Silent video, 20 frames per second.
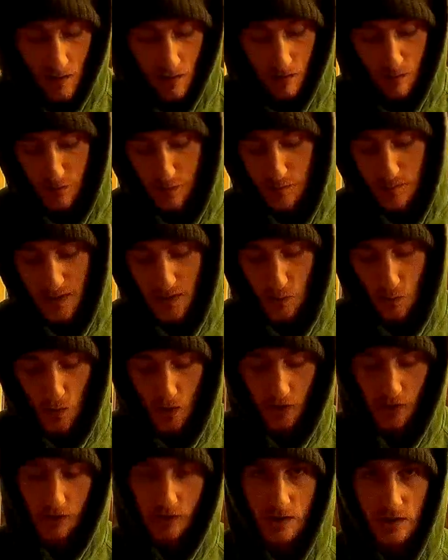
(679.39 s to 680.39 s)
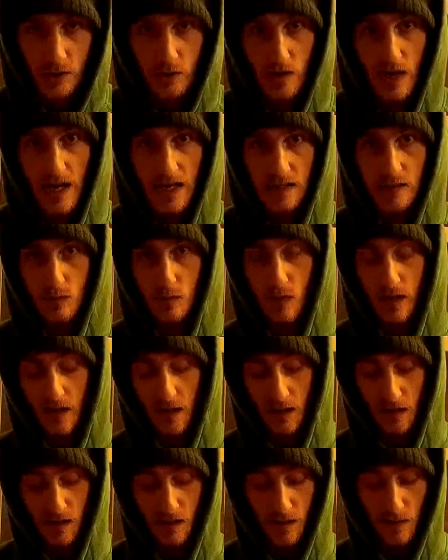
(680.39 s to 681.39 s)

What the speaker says: on speed 1 or 2 as where